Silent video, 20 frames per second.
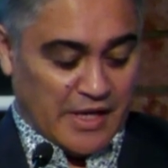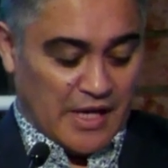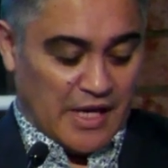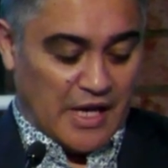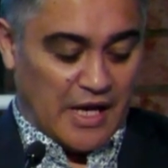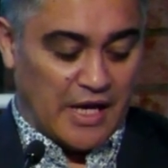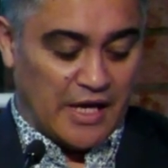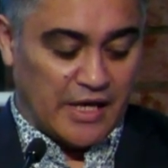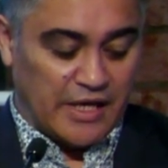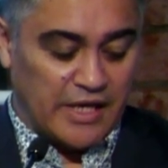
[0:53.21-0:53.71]

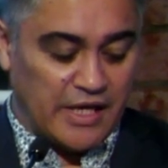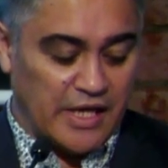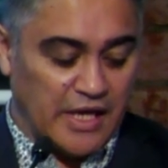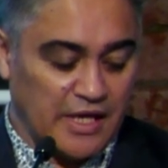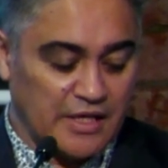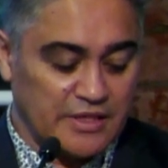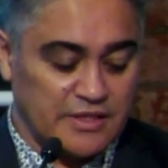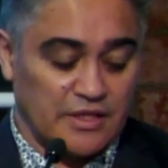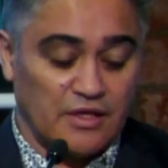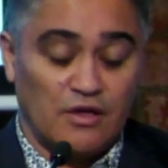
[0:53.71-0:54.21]
He
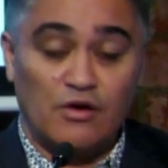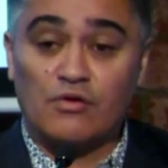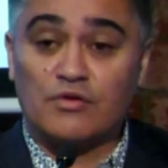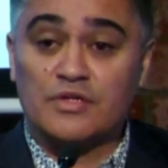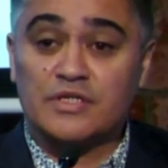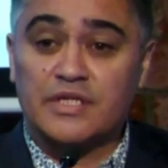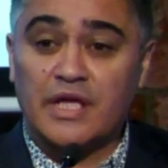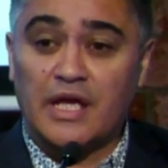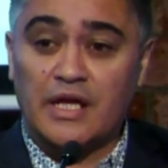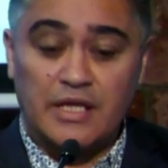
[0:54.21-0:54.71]
has a
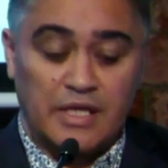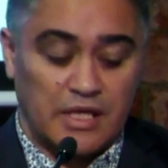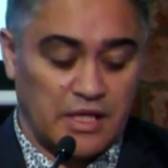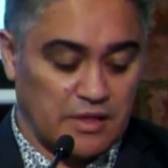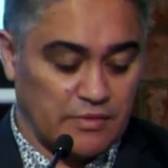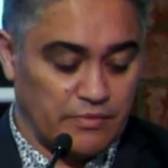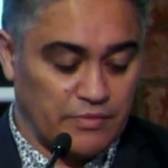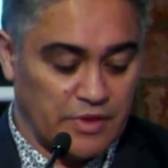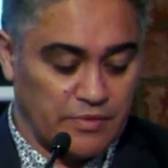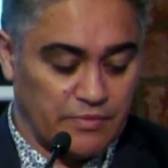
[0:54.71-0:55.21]
long-standing
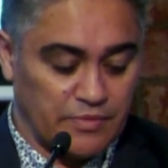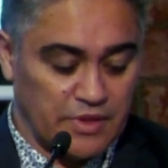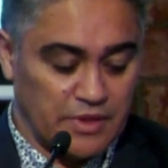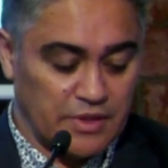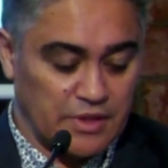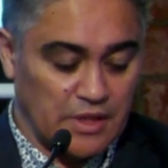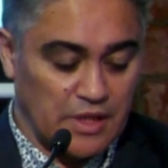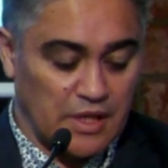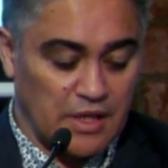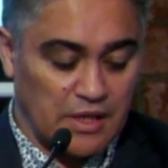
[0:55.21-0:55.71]

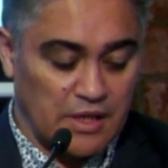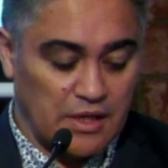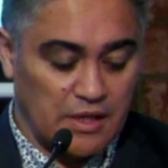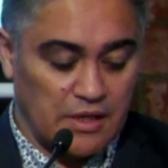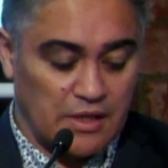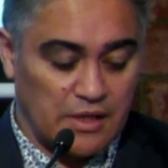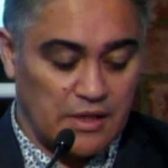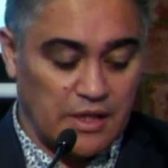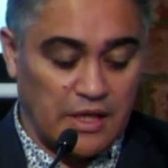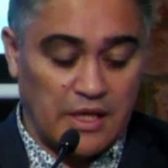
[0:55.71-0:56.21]
commitment
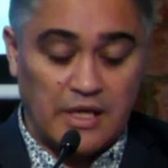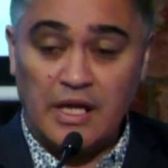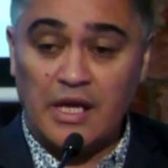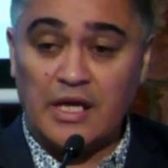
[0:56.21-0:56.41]
and